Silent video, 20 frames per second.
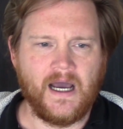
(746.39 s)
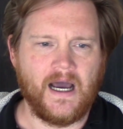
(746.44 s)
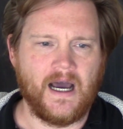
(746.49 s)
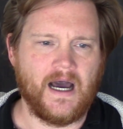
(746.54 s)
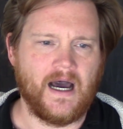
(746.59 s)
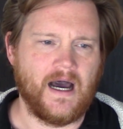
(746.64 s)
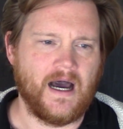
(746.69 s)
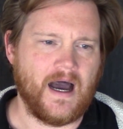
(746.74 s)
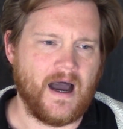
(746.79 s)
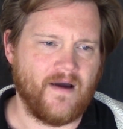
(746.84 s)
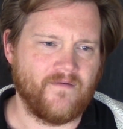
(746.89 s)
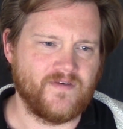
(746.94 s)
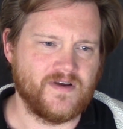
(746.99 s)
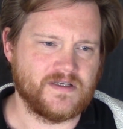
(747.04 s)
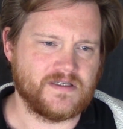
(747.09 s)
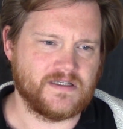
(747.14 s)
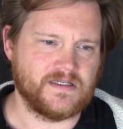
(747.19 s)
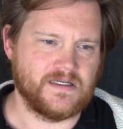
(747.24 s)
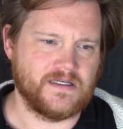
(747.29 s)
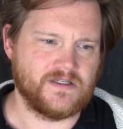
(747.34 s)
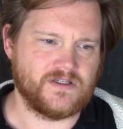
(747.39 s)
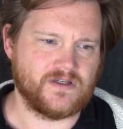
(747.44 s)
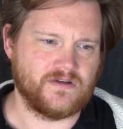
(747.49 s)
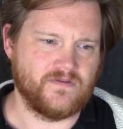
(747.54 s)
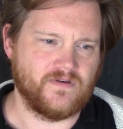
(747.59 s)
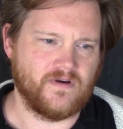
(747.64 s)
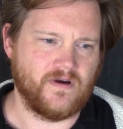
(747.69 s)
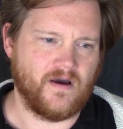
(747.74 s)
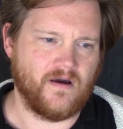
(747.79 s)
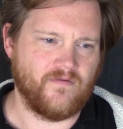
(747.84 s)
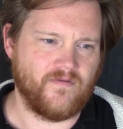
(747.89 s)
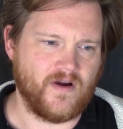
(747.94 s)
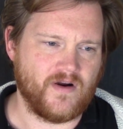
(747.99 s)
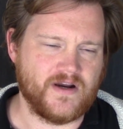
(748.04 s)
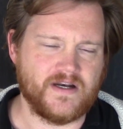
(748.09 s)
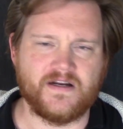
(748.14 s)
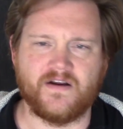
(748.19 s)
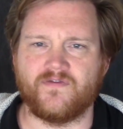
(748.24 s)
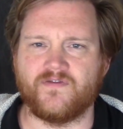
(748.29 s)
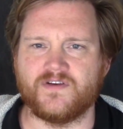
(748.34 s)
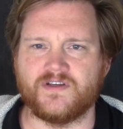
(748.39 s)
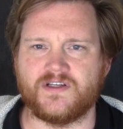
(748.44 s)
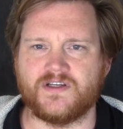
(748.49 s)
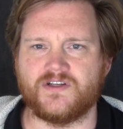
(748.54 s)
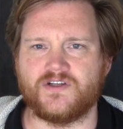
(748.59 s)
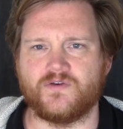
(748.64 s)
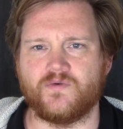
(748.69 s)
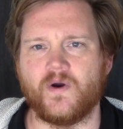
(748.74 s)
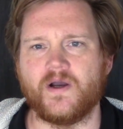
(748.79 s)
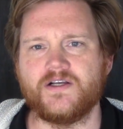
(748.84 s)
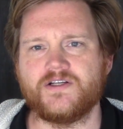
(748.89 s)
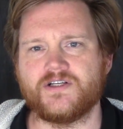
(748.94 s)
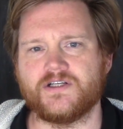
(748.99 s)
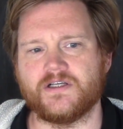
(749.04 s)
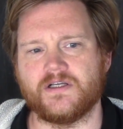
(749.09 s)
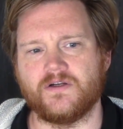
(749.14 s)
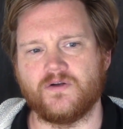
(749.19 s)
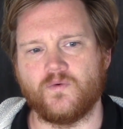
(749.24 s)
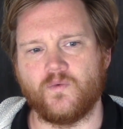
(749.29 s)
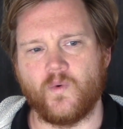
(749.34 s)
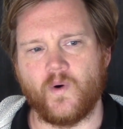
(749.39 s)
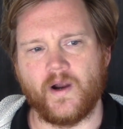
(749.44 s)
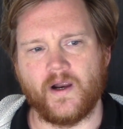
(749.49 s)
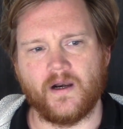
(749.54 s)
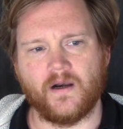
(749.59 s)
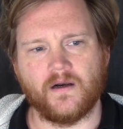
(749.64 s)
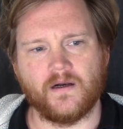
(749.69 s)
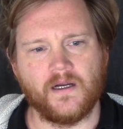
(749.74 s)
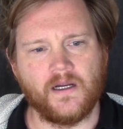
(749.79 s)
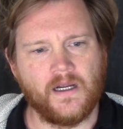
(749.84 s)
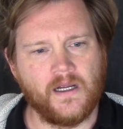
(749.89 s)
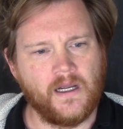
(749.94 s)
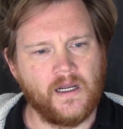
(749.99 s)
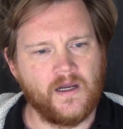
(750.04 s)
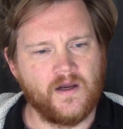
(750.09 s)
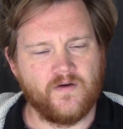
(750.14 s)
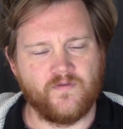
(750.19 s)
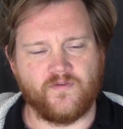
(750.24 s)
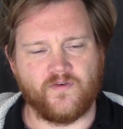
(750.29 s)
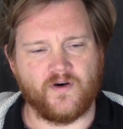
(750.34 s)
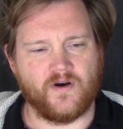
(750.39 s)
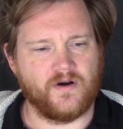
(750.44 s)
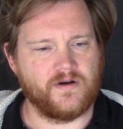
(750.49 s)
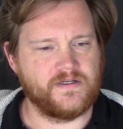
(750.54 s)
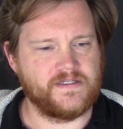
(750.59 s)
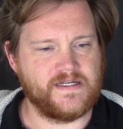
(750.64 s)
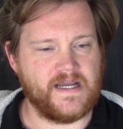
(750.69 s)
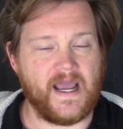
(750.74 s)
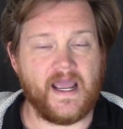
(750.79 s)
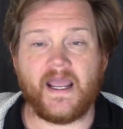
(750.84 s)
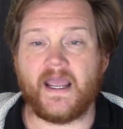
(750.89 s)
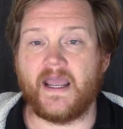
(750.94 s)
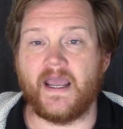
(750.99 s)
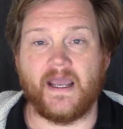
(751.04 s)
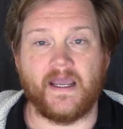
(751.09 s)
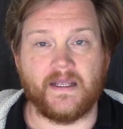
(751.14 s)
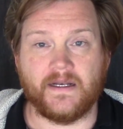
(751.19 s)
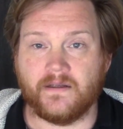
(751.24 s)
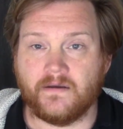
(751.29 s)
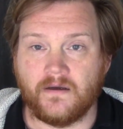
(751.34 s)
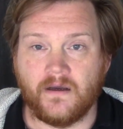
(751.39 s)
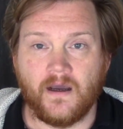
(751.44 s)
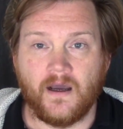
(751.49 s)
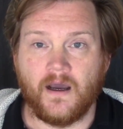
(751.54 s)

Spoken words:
obviously sort of a very different situation where for a decade,